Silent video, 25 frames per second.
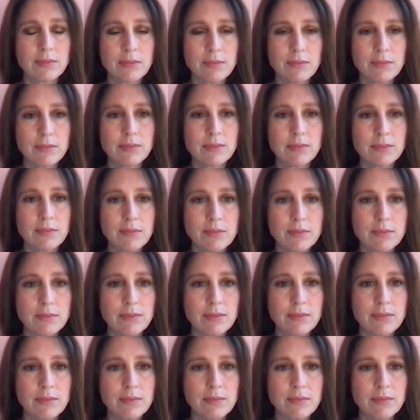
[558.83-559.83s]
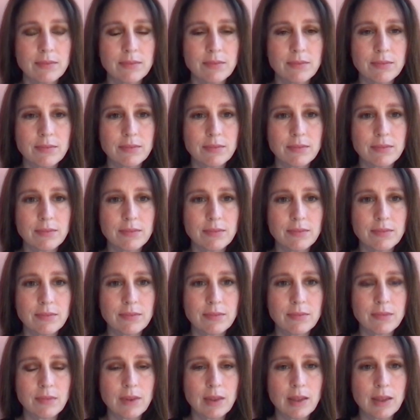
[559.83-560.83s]

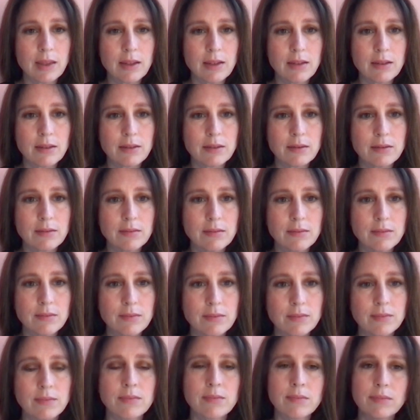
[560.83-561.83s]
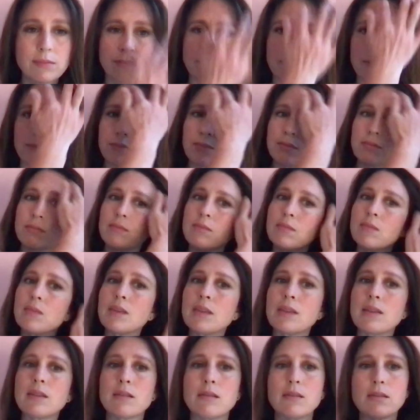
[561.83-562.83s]

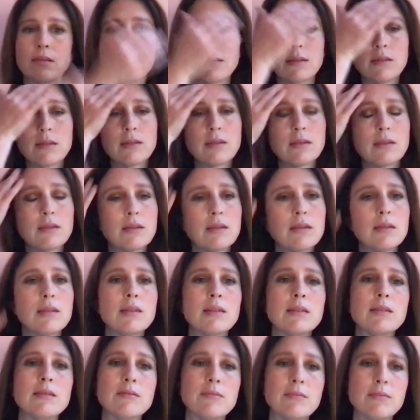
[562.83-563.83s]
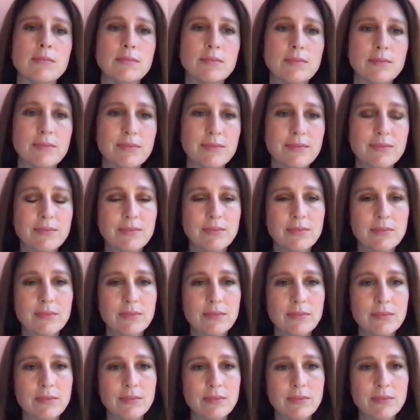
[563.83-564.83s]

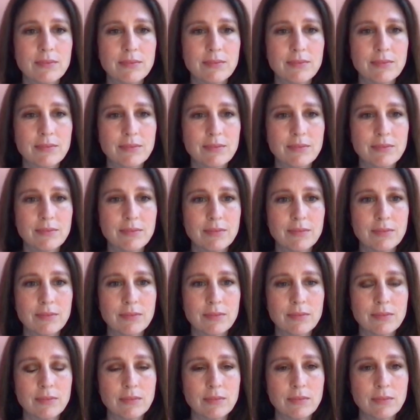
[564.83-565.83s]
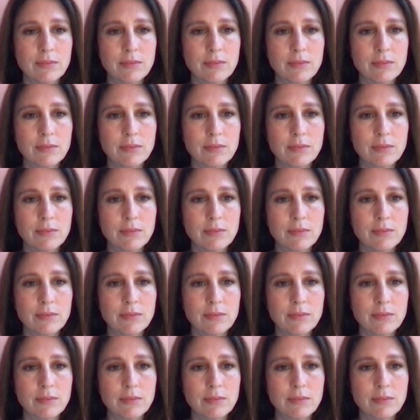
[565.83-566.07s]
This person isn't speaking.